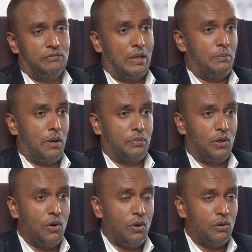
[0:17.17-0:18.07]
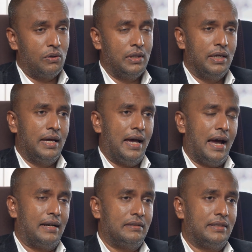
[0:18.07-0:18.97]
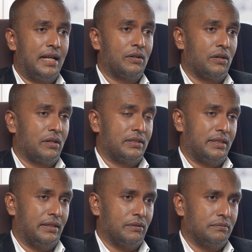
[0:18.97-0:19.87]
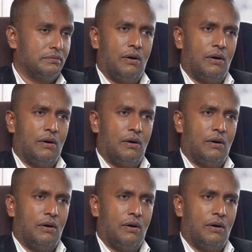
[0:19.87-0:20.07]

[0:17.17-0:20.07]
Web.0 and Telco.0.